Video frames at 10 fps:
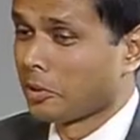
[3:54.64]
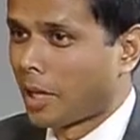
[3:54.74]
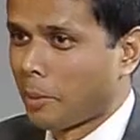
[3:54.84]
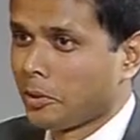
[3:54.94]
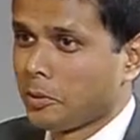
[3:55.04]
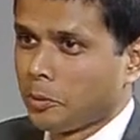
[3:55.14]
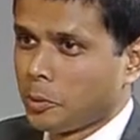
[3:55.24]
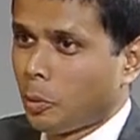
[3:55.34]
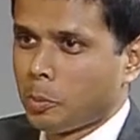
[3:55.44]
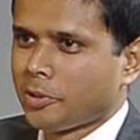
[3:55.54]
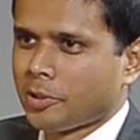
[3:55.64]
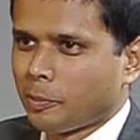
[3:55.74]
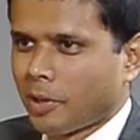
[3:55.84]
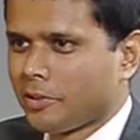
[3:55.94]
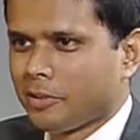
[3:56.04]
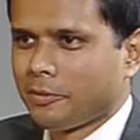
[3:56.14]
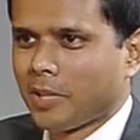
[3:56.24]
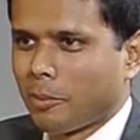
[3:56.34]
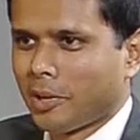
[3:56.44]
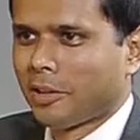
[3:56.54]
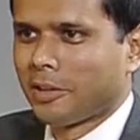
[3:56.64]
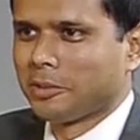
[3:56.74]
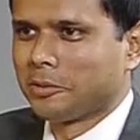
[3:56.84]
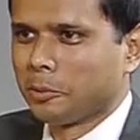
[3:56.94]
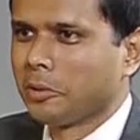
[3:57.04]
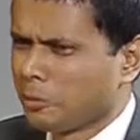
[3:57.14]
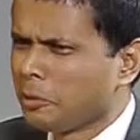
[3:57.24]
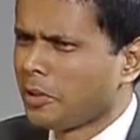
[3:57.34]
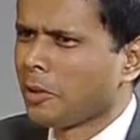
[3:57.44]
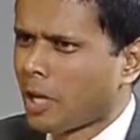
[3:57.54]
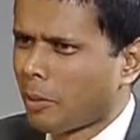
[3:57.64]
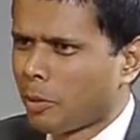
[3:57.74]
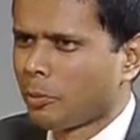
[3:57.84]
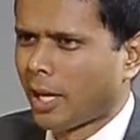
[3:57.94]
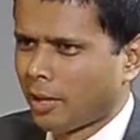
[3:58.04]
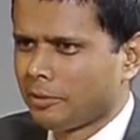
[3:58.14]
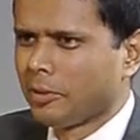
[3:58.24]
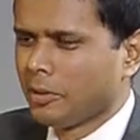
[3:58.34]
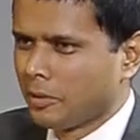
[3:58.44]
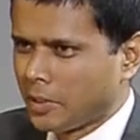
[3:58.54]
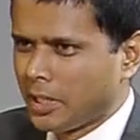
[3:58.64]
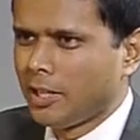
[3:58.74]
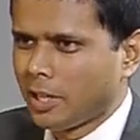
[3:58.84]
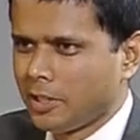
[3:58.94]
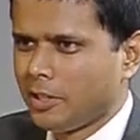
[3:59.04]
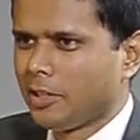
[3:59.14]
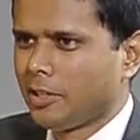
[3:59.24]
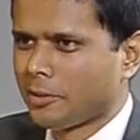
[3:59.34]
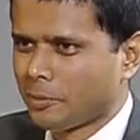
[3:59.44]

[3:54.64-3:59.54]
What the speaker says: I mean, you won't be surprised if Yamaha do you think Yamaha would have India in its